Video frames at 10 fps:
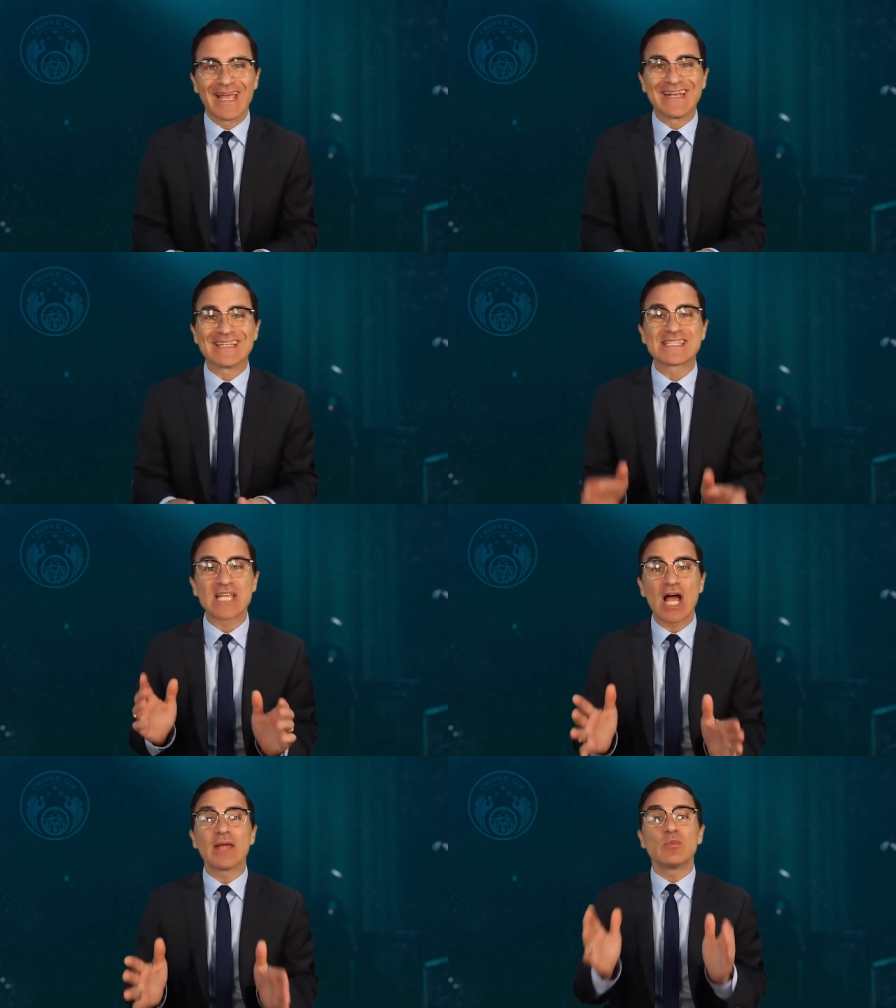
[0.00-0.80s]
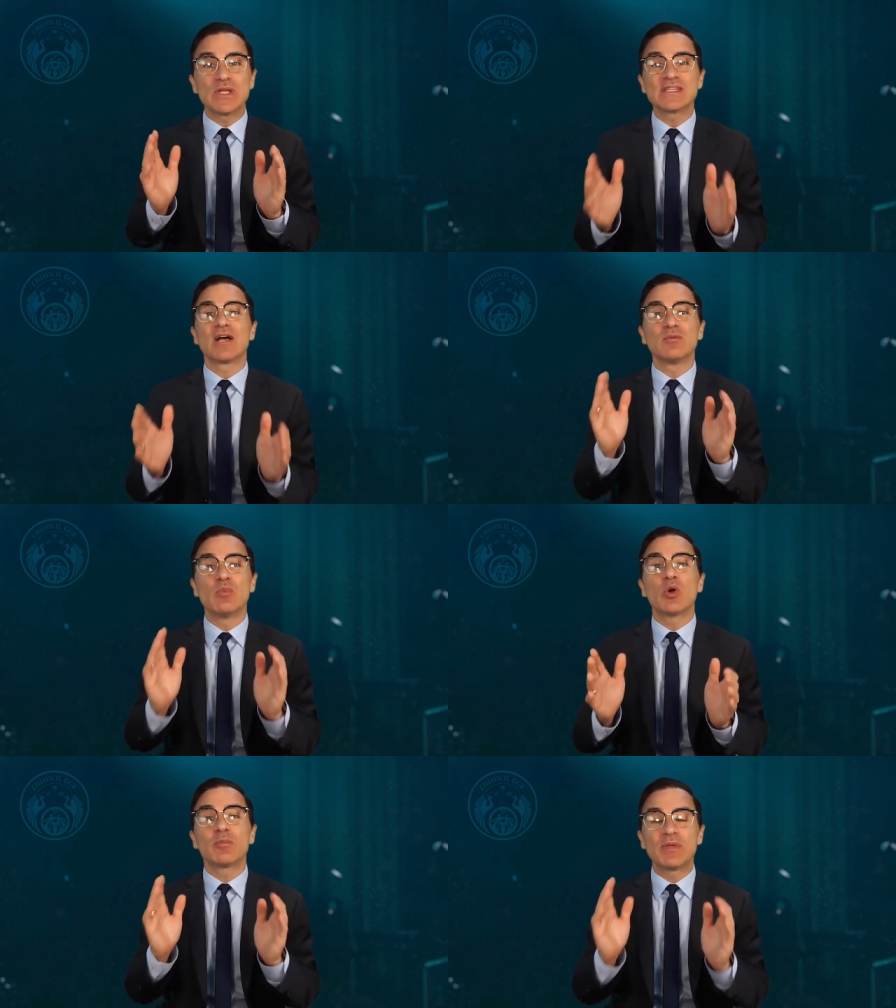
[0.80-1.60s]
And it's time we tell
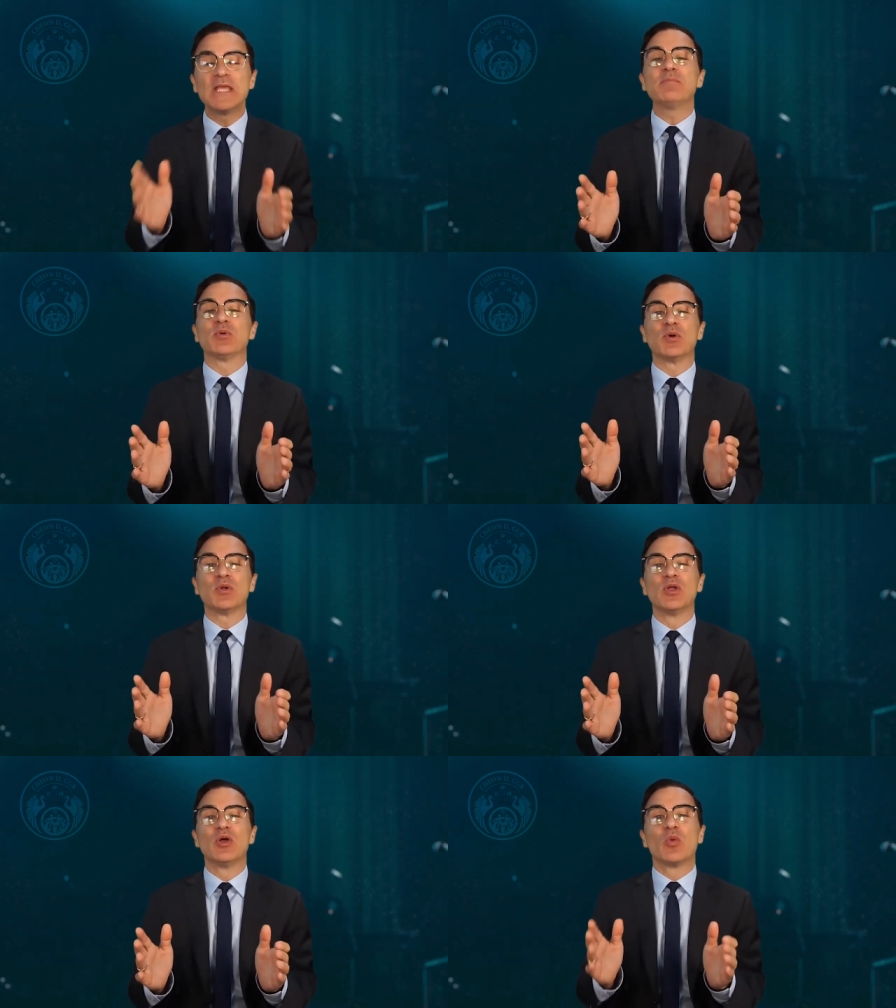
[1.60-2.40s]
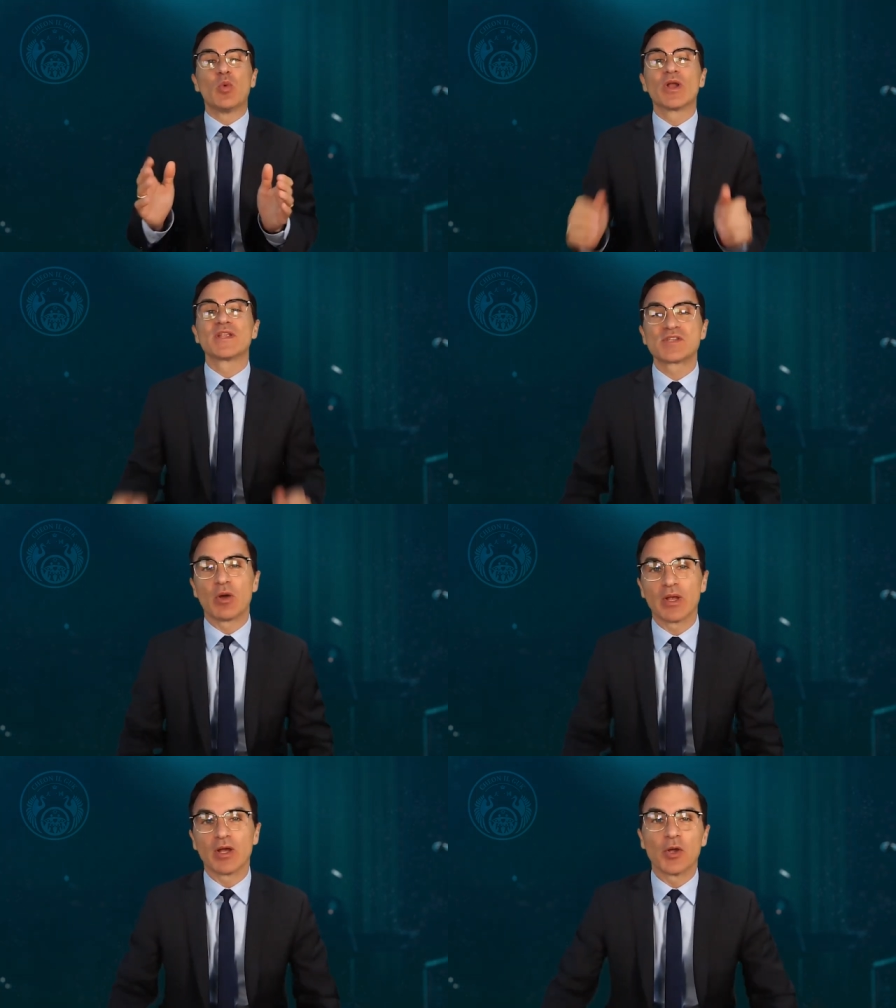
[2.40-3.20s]
more people what is
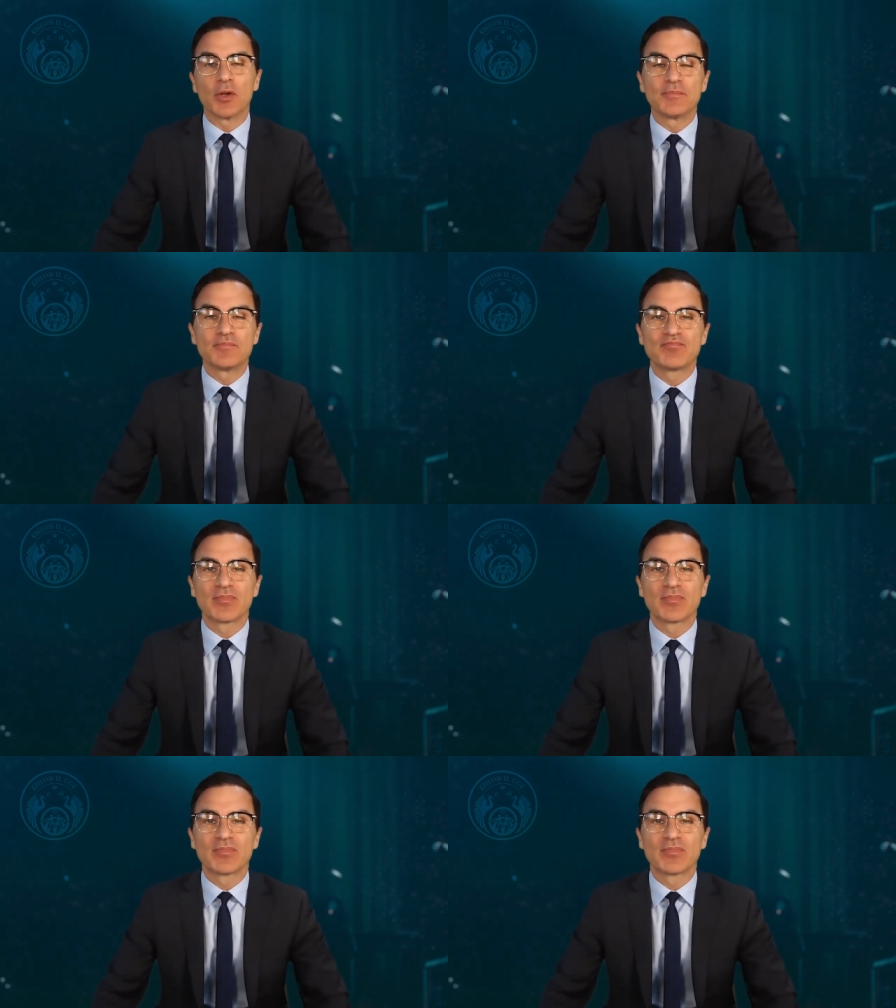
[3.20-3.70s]
going on.